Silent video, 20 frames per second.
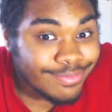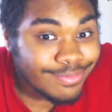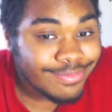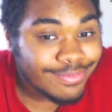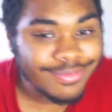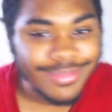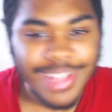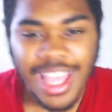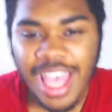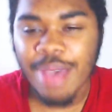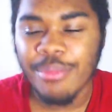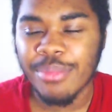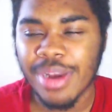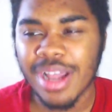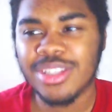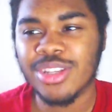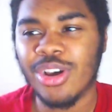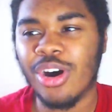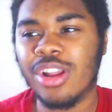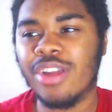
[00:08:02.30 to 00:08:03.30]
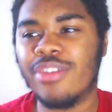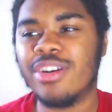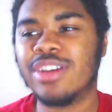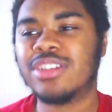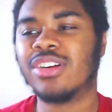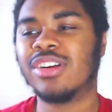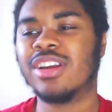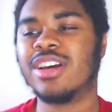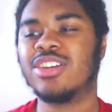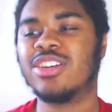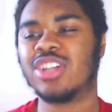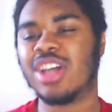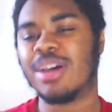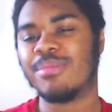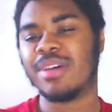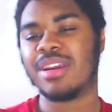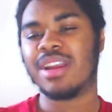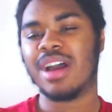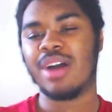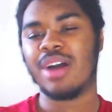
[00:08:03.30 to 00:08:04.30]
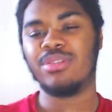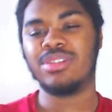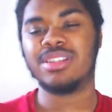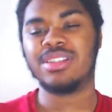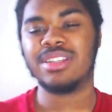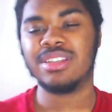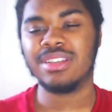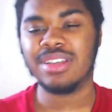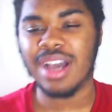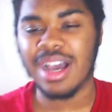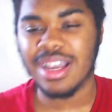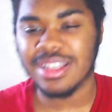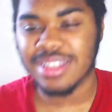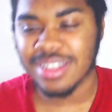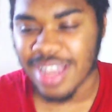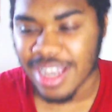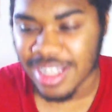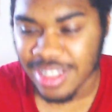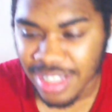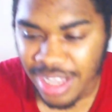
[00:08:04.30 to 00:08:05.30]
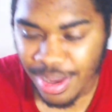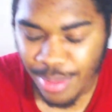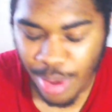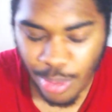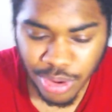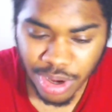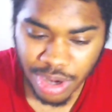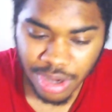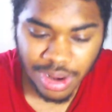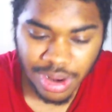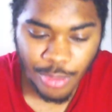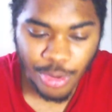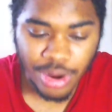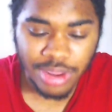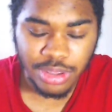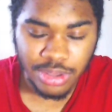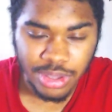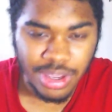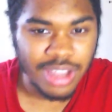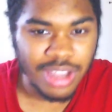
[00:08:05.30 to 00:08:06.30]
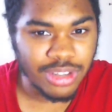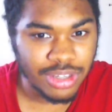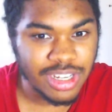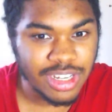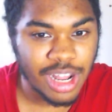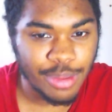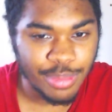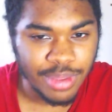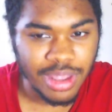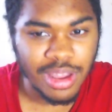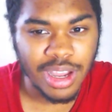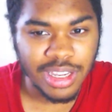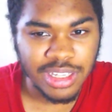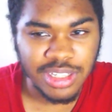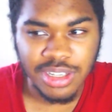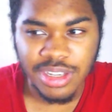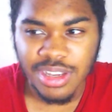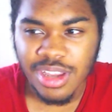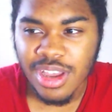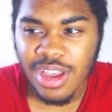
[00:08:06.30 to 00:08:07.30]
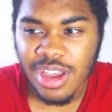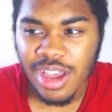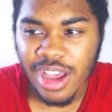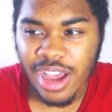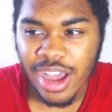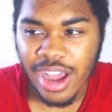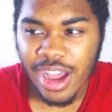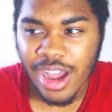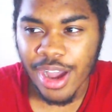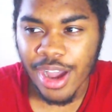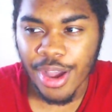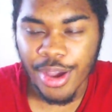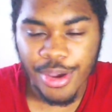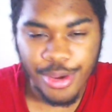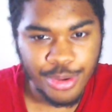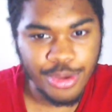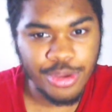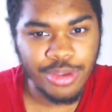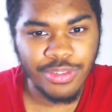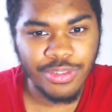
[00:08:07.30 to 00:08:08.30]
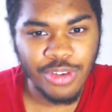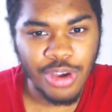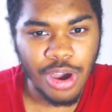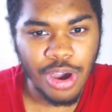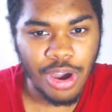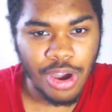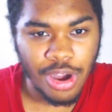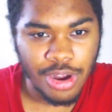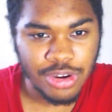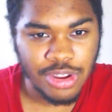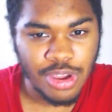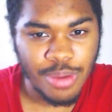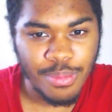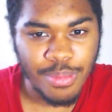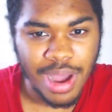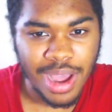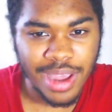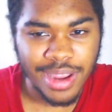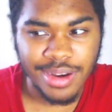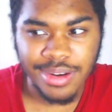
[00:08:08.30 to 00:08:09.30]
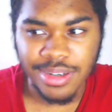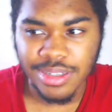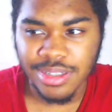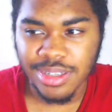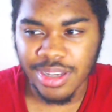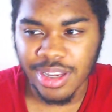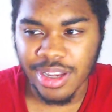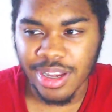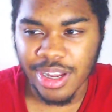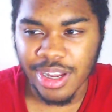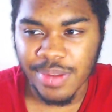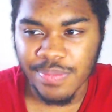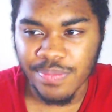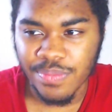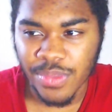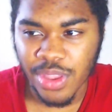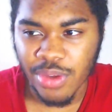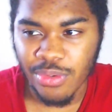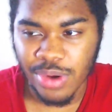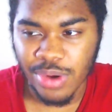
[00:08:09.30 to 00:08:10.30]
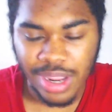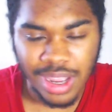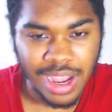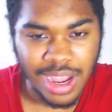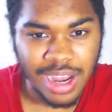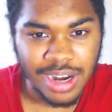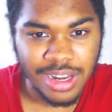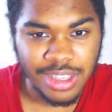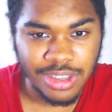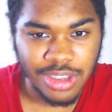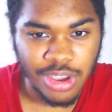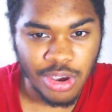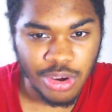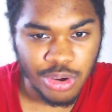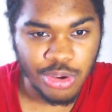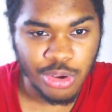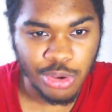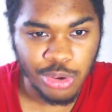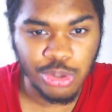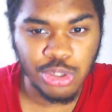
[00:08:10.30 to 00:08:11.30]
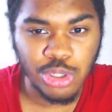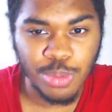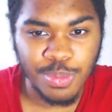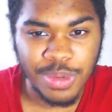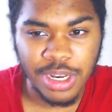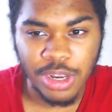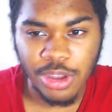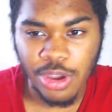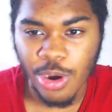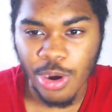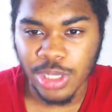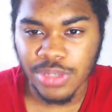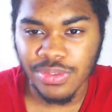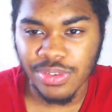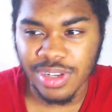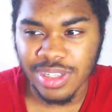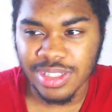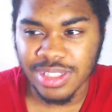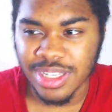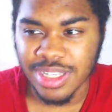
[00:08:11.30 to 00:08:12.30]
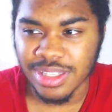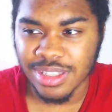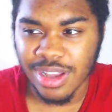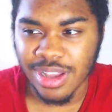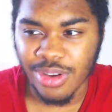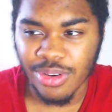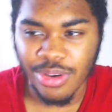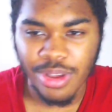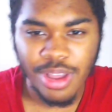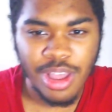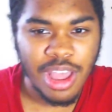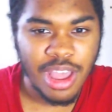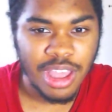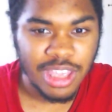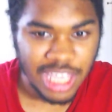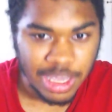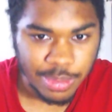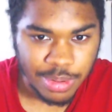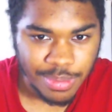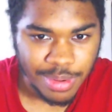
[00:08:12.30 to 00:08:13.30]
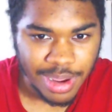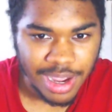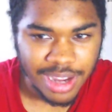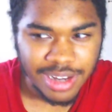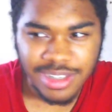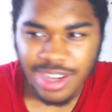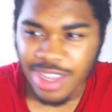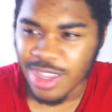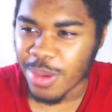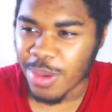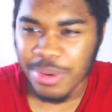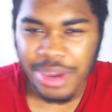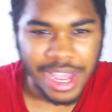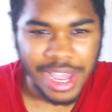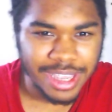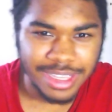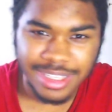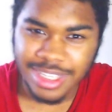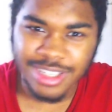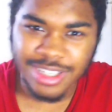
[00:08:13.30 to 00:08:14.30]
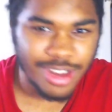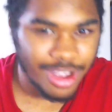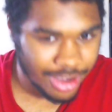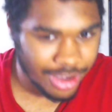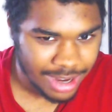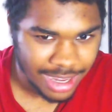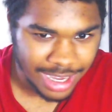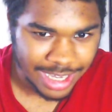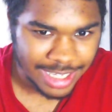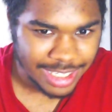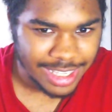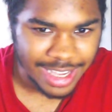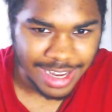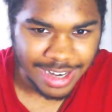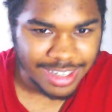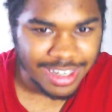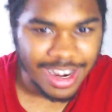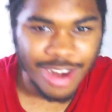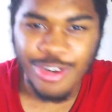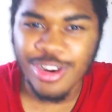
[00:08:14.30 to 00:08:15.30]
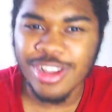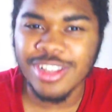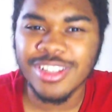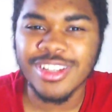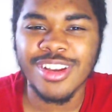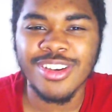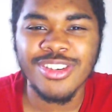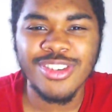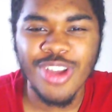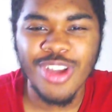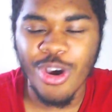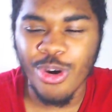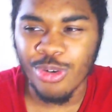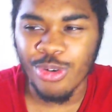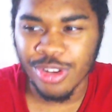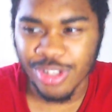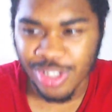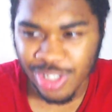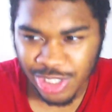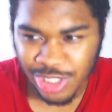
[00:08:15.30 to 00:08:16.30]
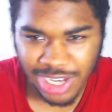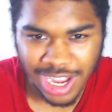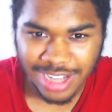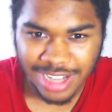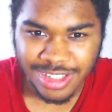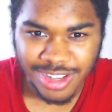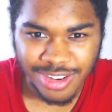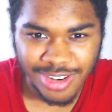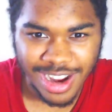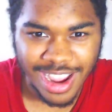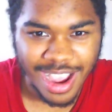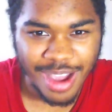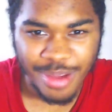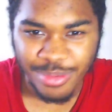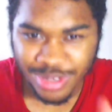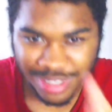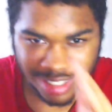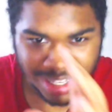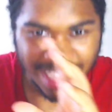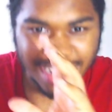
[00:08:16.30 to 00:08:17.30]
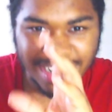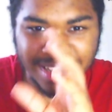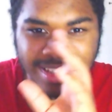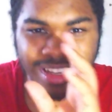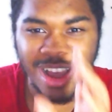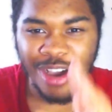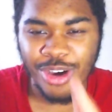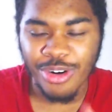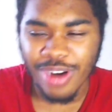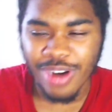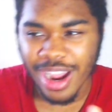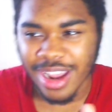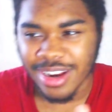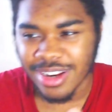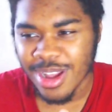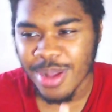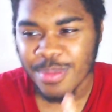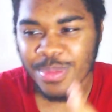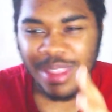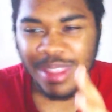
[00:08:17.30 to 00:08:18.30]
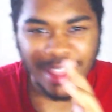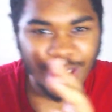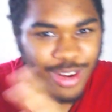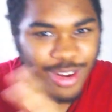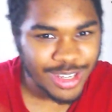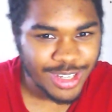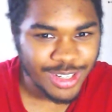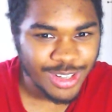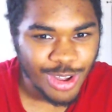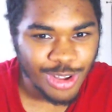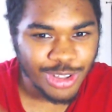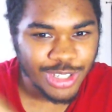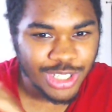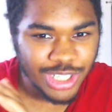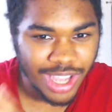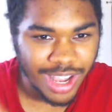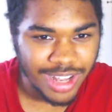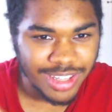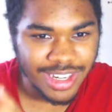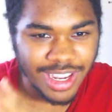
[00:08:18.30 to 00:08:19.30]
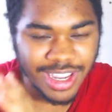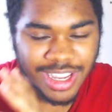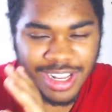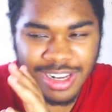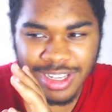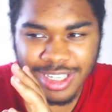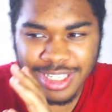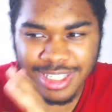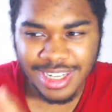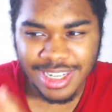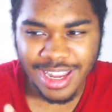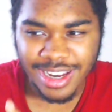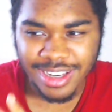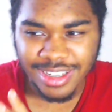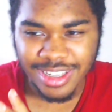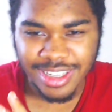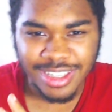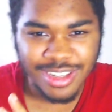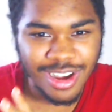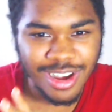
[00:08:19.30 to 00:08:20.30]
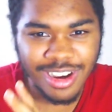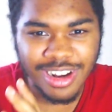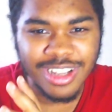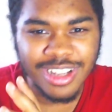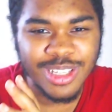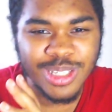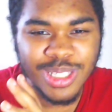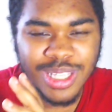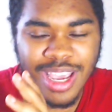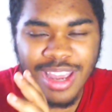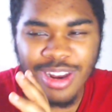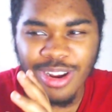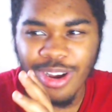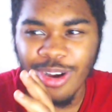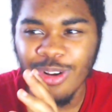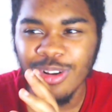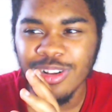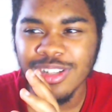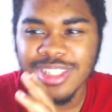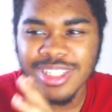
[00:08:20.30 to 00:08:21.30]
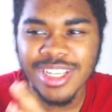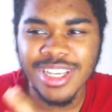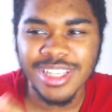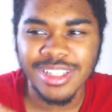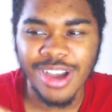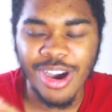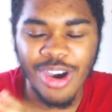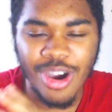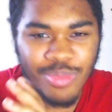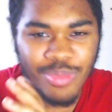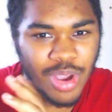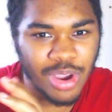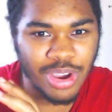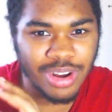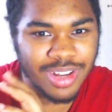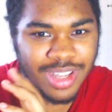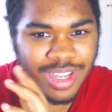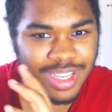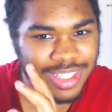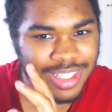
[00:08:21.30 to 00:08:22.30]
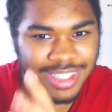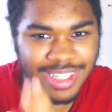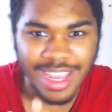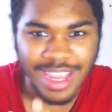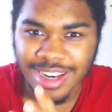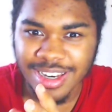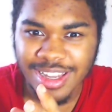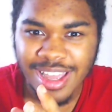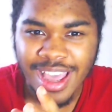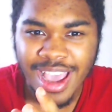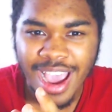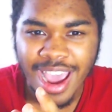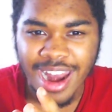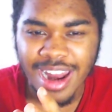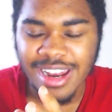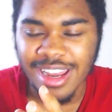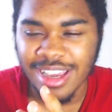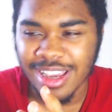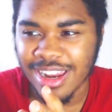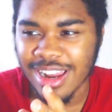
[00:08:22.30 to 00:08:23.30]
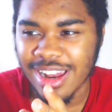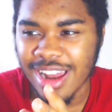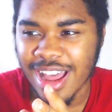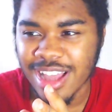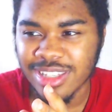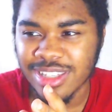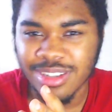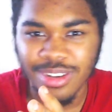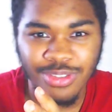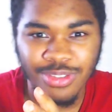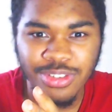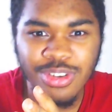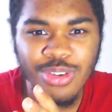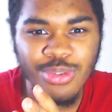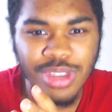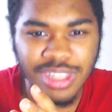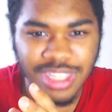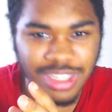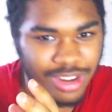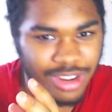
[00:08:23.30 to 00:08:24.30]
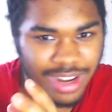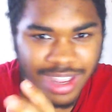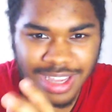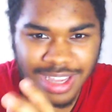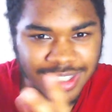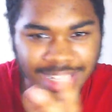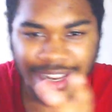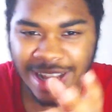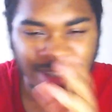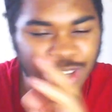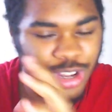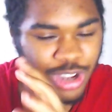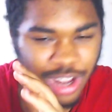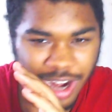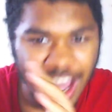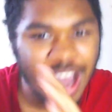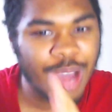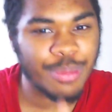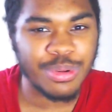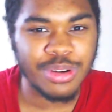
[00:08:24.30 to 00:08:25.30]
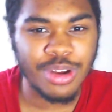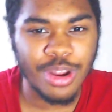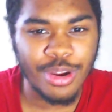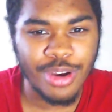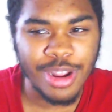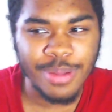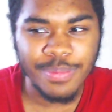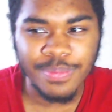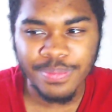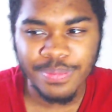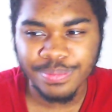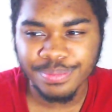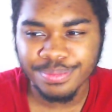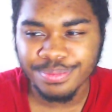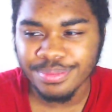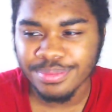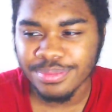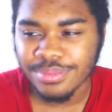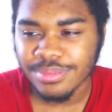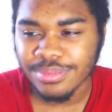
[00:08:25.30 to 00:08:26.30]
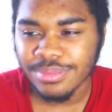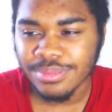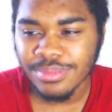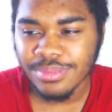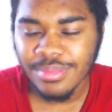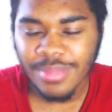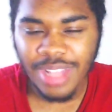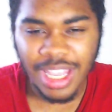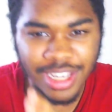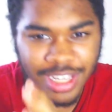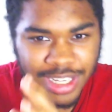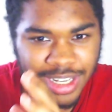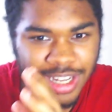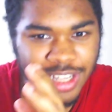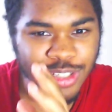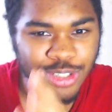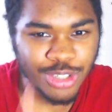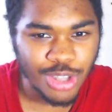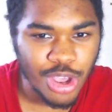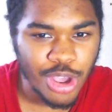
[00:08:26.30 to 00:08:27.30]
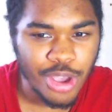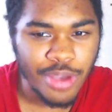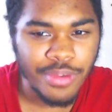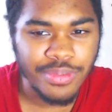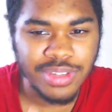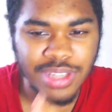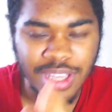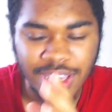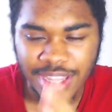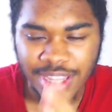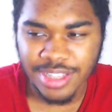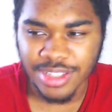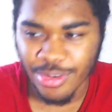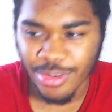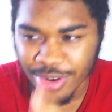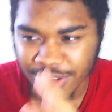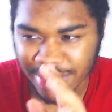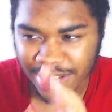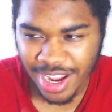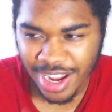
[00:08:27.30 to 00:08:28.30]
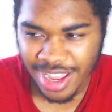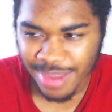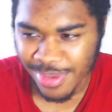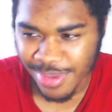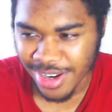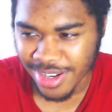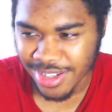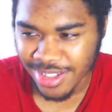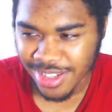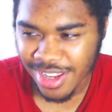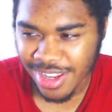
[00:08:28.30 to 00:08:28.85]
But that's all there is, ladies and gentlemen. I will see you guys next time. I want you guys to tell me actually who you've got on your mind regarding, you know, who should be the coach for next season. Now, keep in mind, your Heynckes is not going to extend. There is no chance. All right, I'm just saying this outright. There is no chance that he'll extend. He's not going to say the whole season, "Oh, I'm not going to extend," and then like in the last few weeks he's going to extend. That's not going to happen. All right, he deserves his retirement.